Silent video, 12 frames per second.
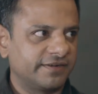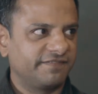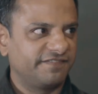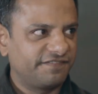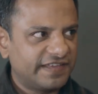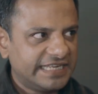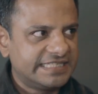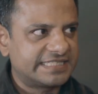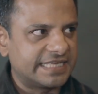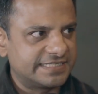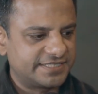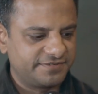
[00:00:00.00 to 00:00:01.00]
that very
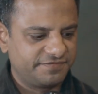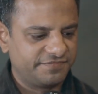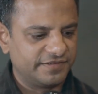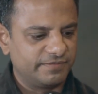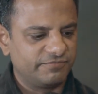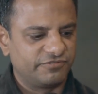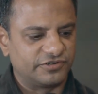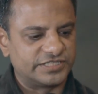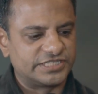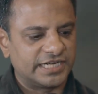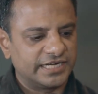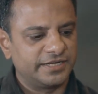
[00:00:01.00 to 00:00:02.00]
sensitive film for a
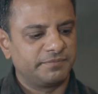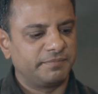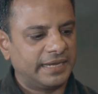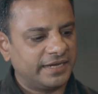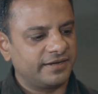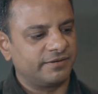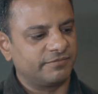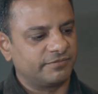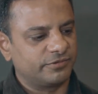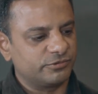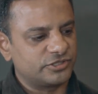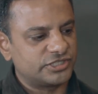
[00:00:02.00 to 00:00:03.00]
child made
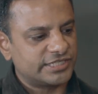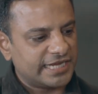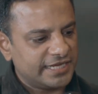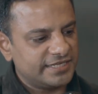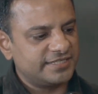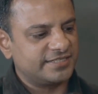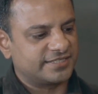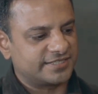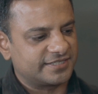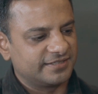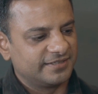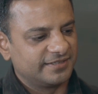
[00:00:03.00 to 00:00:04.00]
it to change.